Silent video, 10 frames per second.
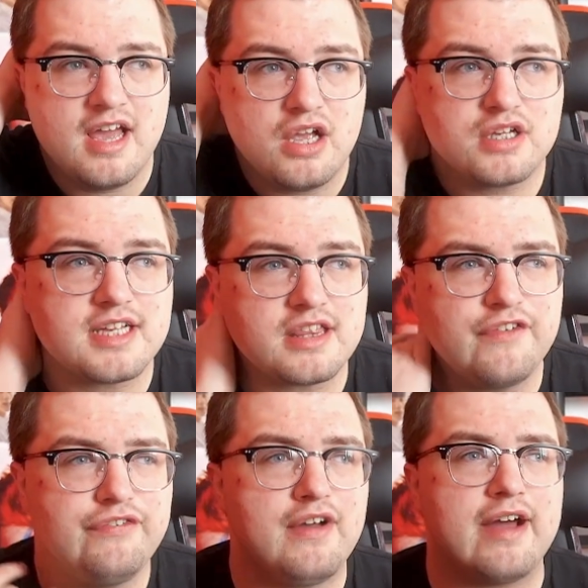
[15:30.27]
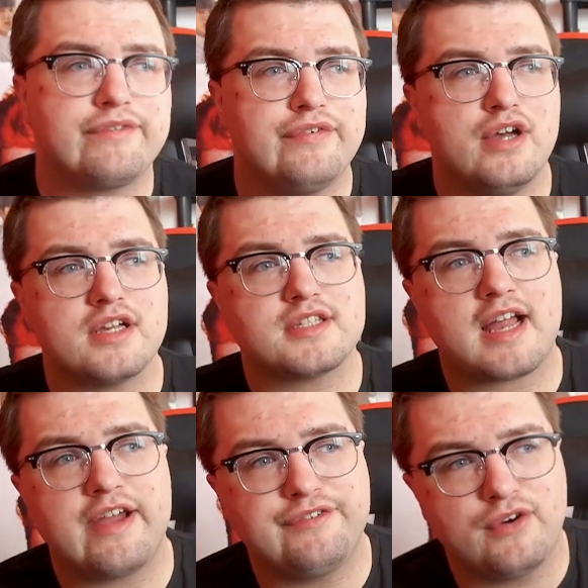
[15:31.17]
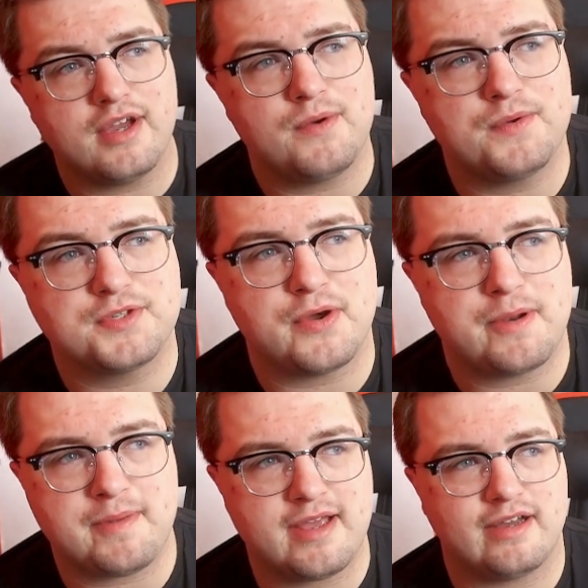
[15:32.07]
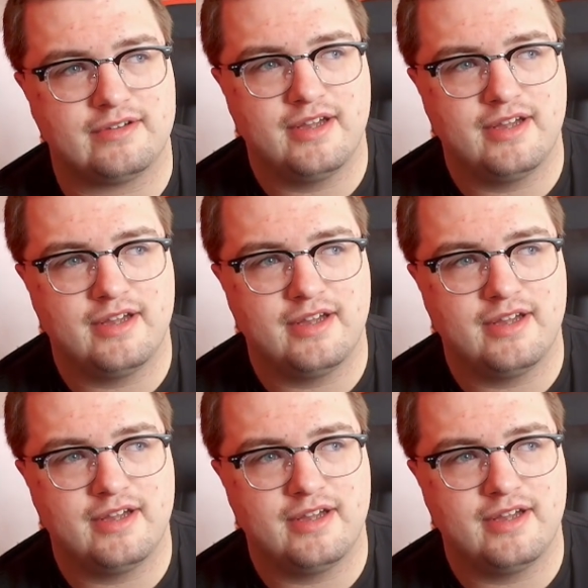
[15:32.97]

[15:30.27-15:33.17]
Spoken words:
because at first, I thought it was going to be